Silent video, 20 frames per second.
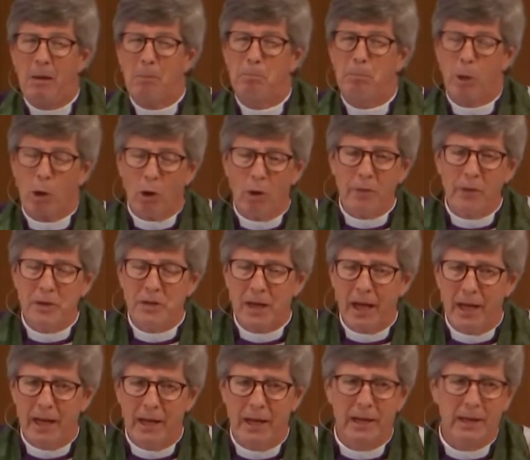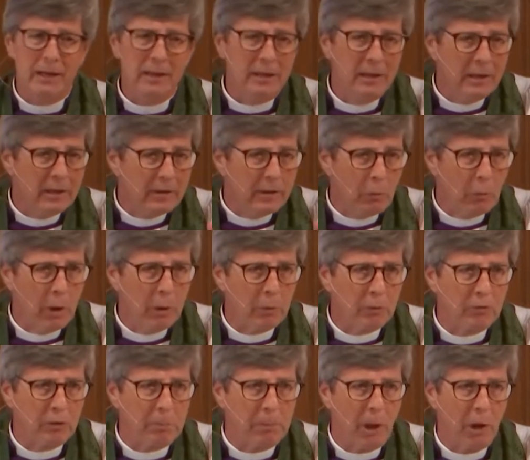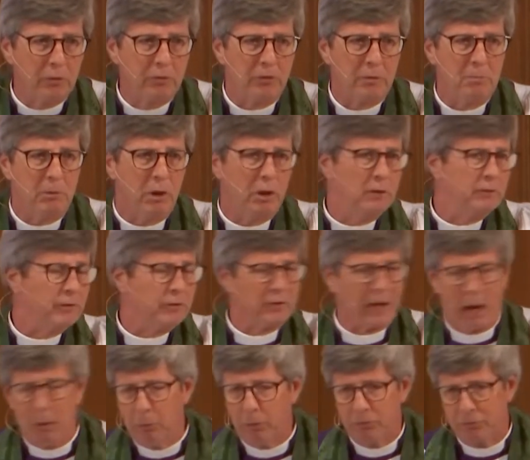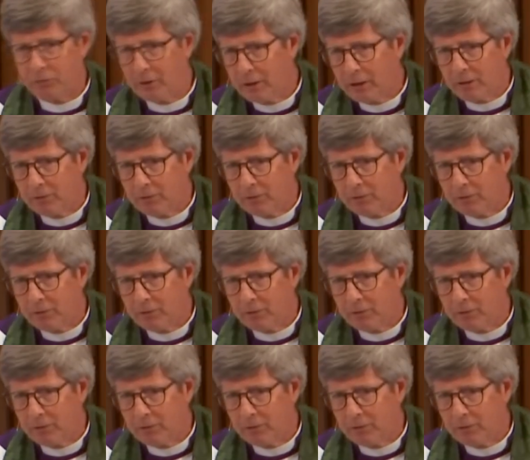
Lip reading: But on the day that we were supposed to move, as I was